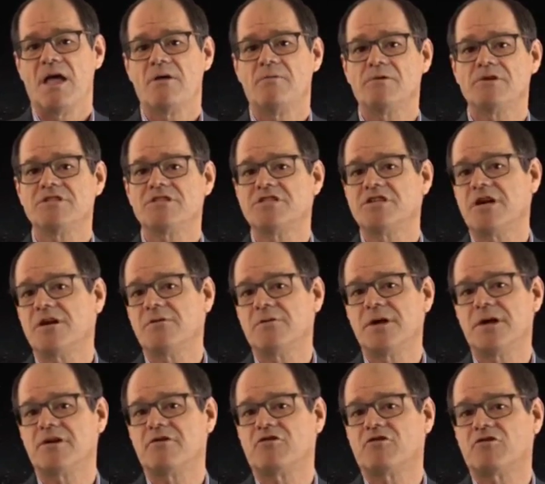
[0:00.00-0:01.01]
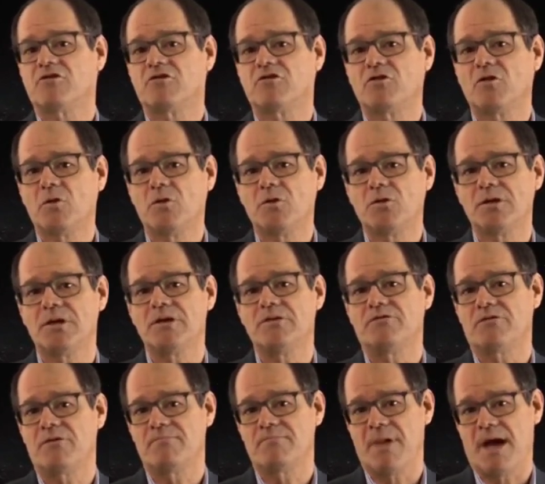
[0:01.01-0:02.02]
It was generated solely
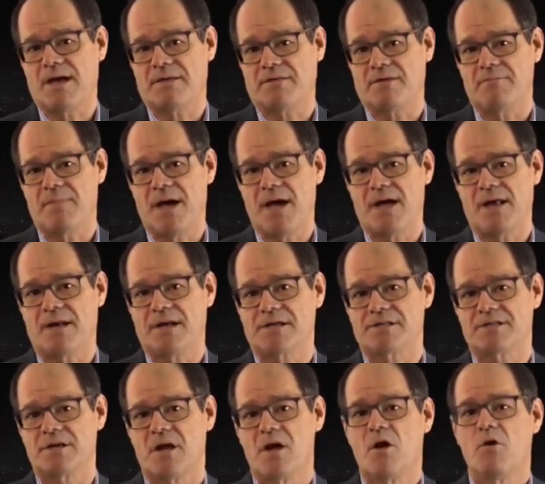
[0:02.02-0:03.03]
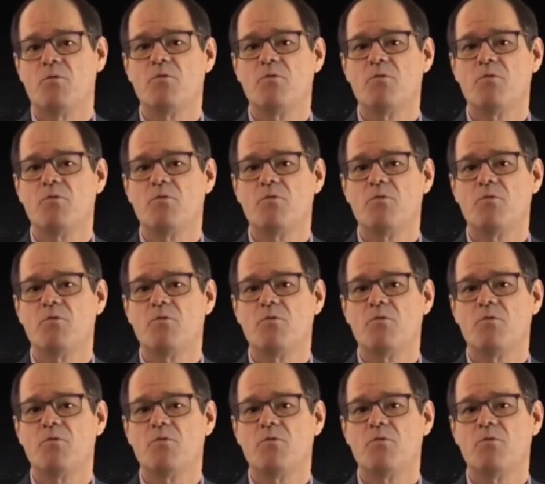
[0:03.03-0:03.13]
from mathematics,